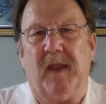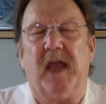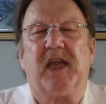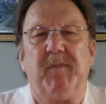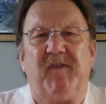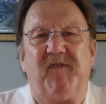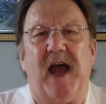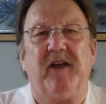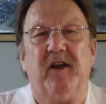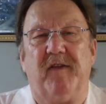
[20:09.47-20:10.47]
It can be
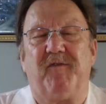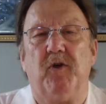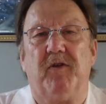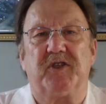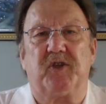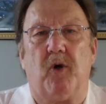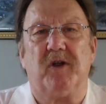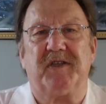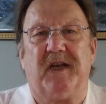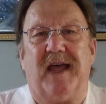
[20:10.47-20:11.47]
found at a few of the
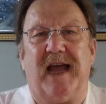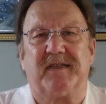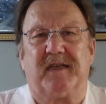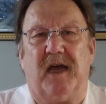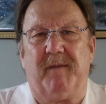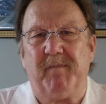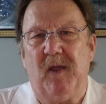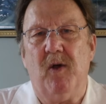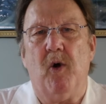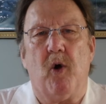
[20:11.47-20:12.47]
stores in Alaska,
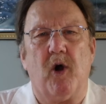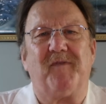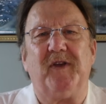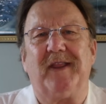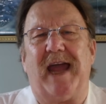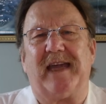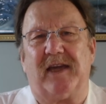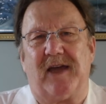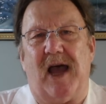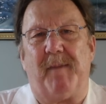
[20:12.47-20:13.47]
or if you'd like a
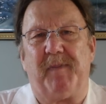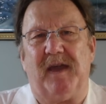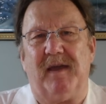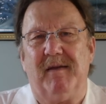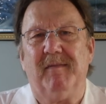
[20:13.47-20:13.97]
copy,